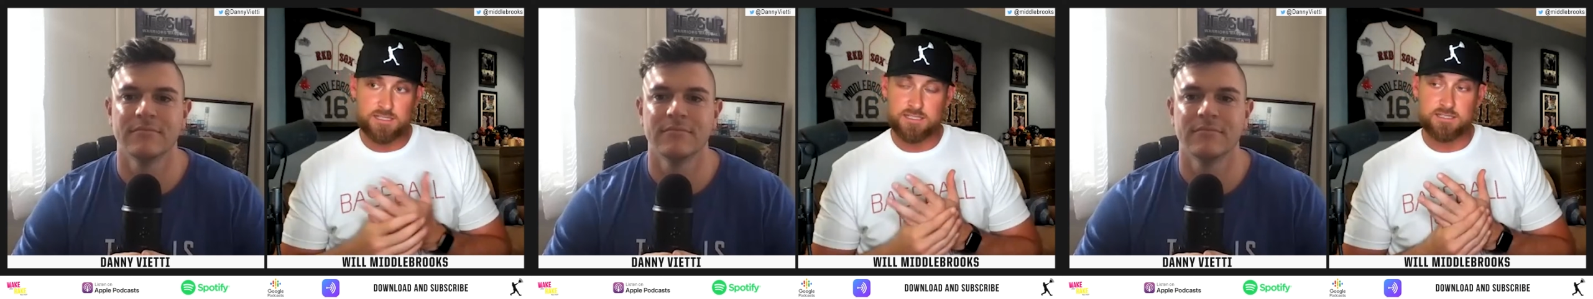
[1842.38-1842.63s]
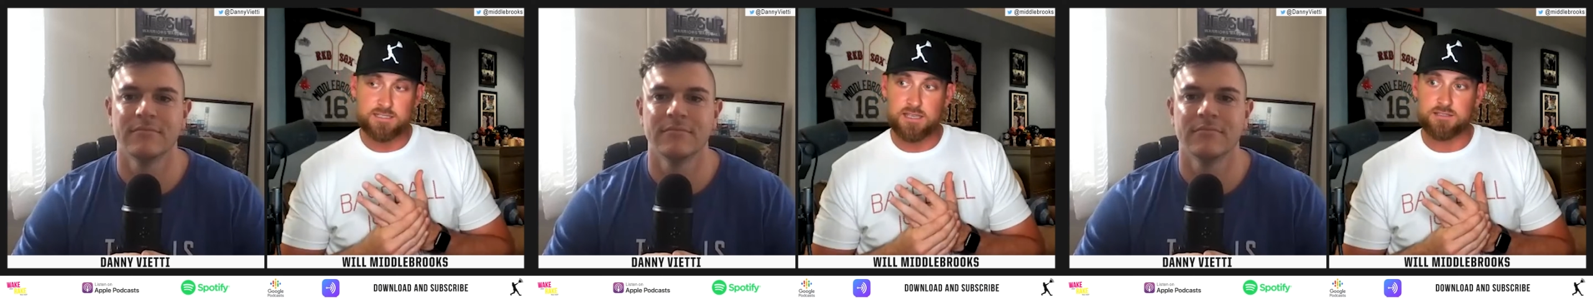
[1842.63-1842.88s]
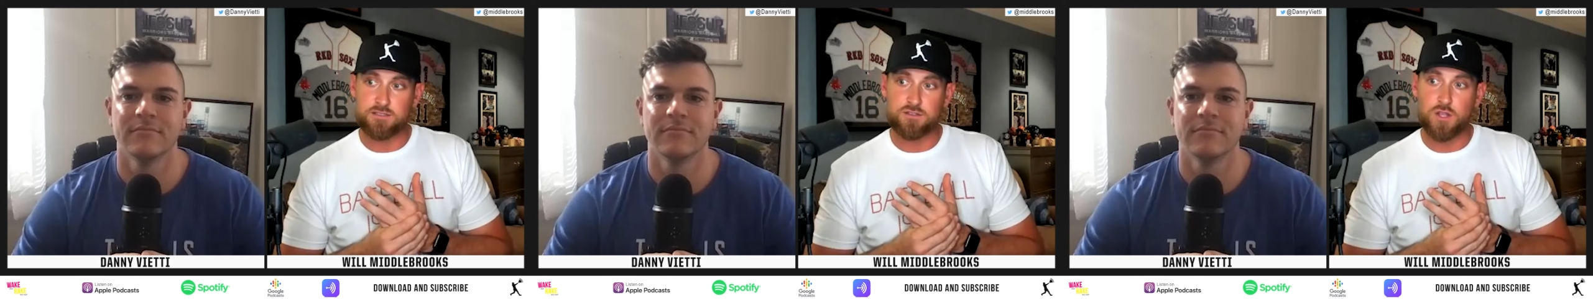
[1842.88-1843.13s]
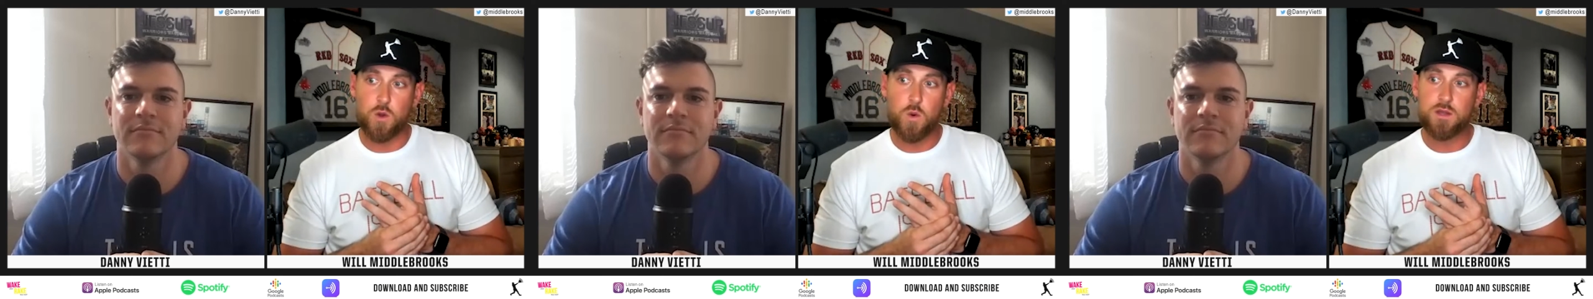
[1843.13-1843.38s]
Speaker 1: is, is
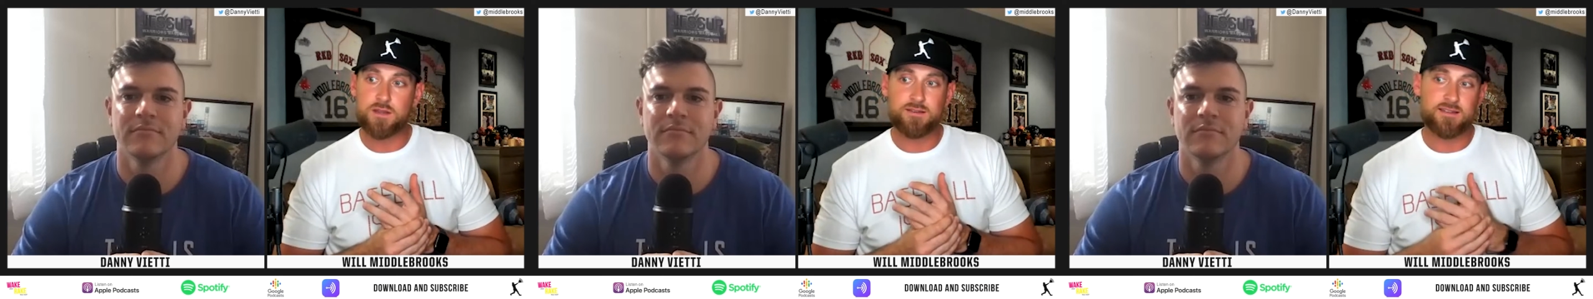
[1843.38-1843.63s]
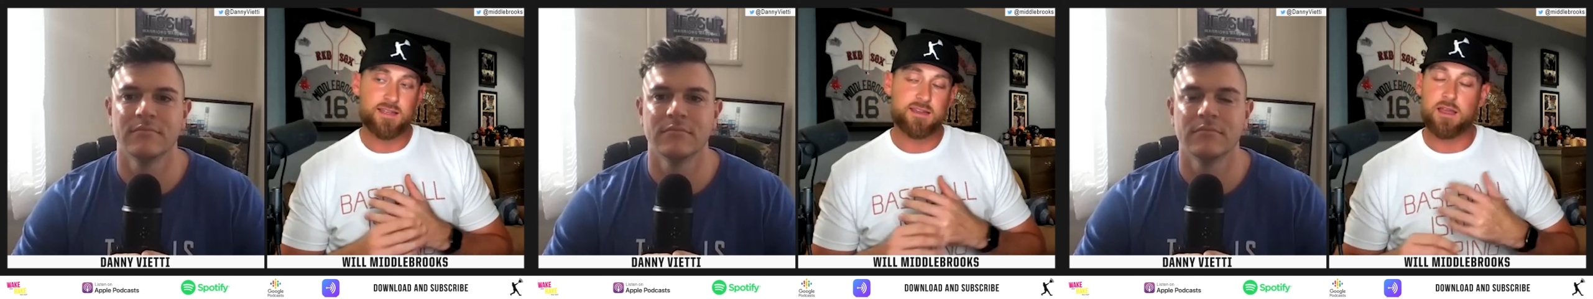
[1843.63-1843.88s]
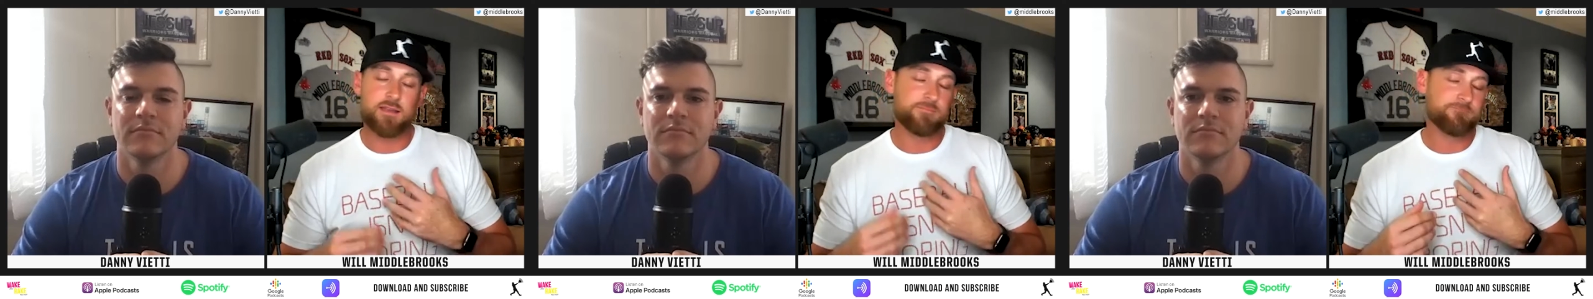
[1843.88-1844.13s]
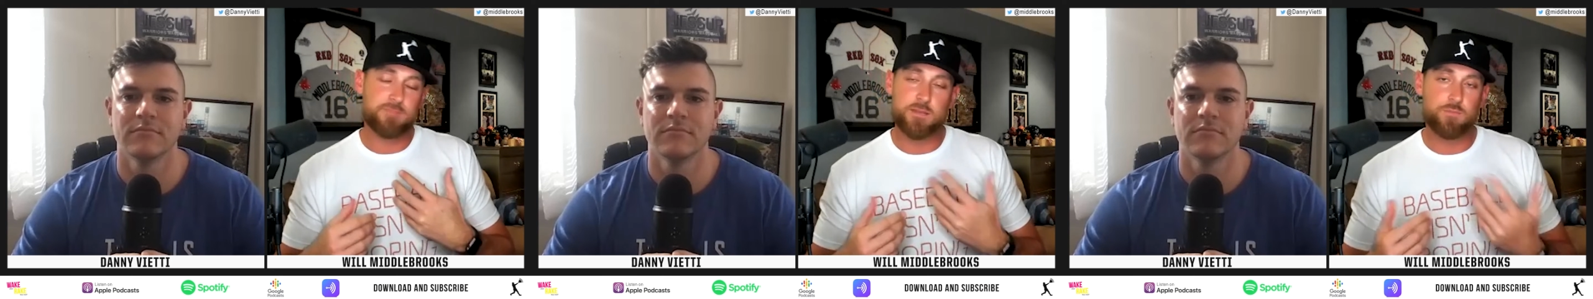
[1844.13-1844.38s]
no one, and
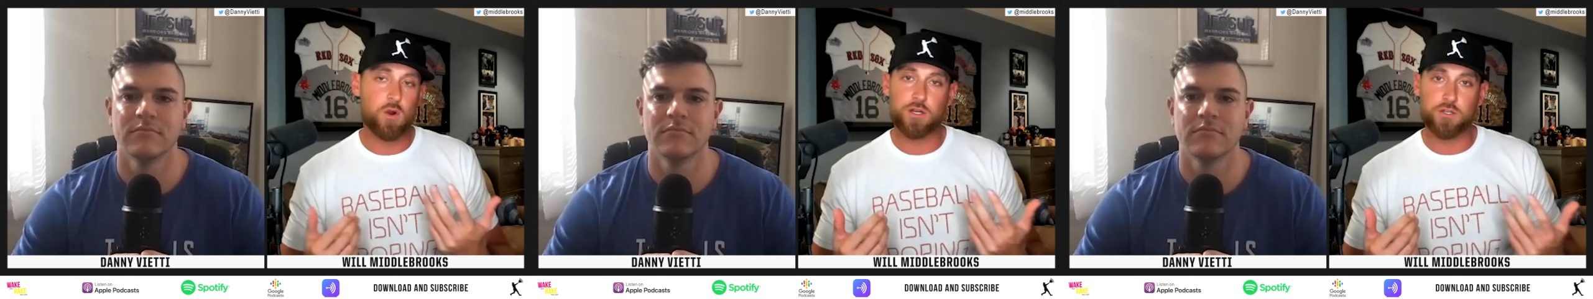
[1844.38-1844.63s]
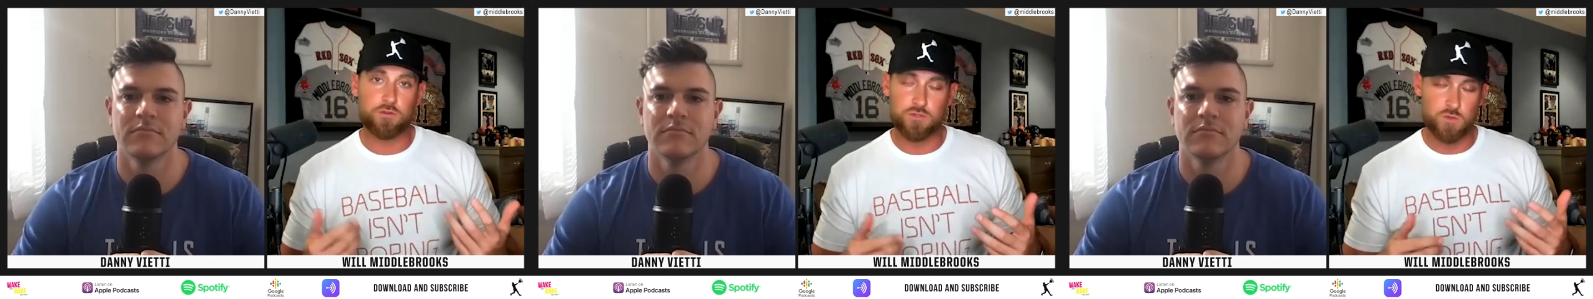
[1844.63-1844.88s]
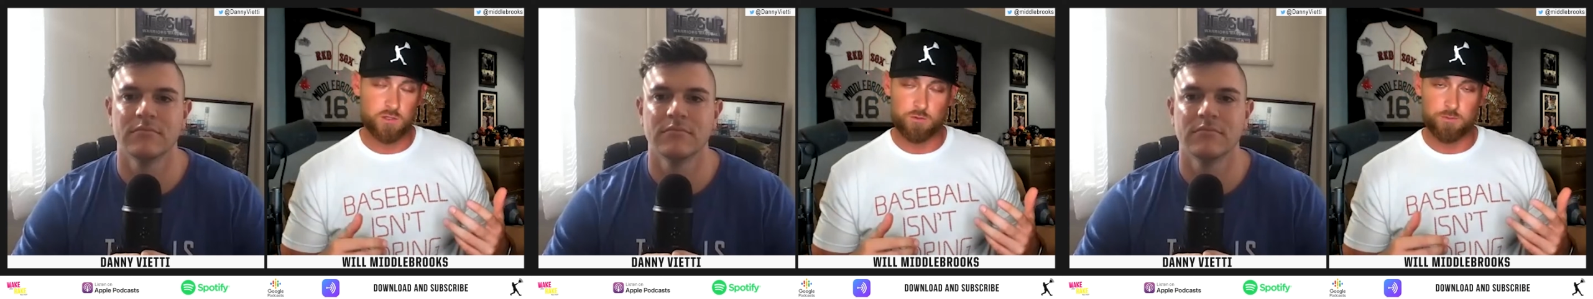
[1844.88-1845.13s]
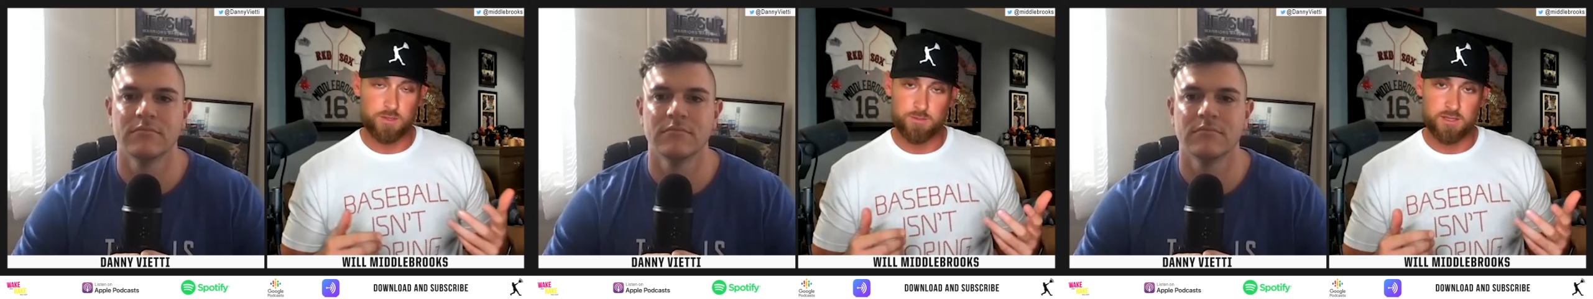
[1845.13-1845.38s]
people argue on Twitter with
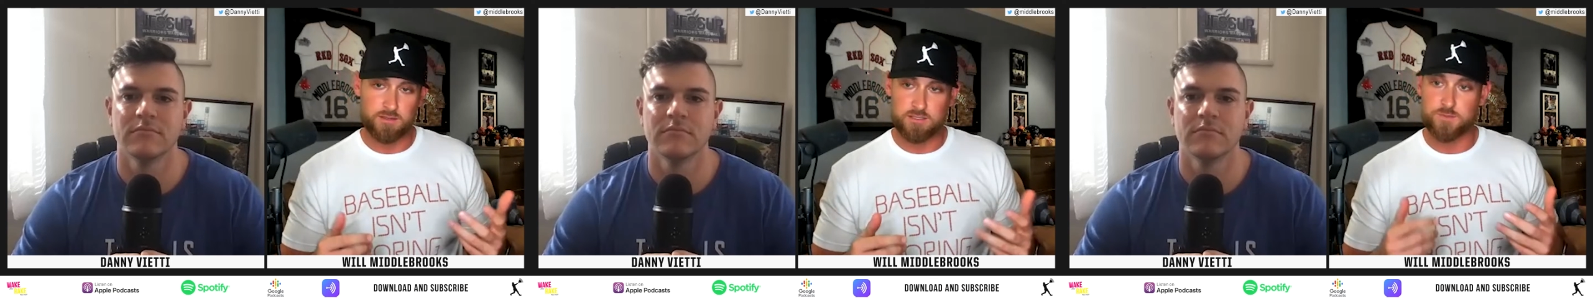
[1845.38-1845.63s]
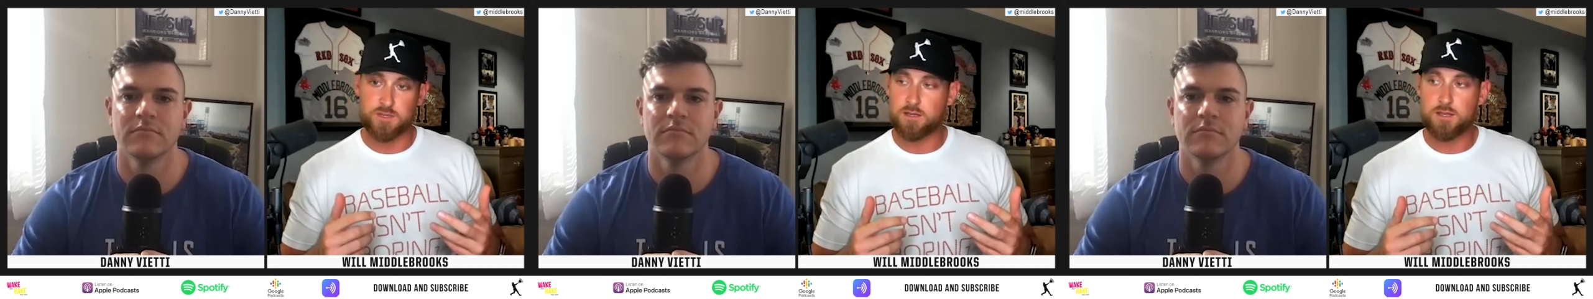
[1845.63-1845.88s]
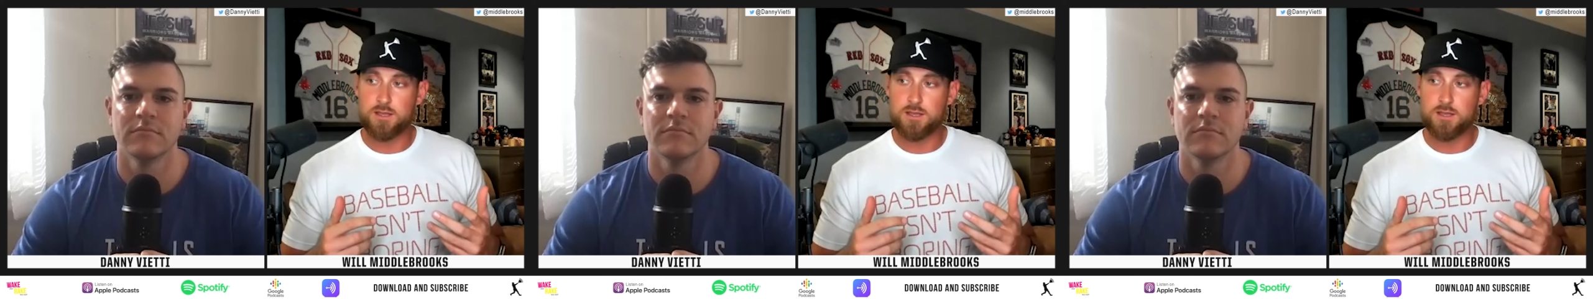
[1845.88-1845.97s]
me about this, but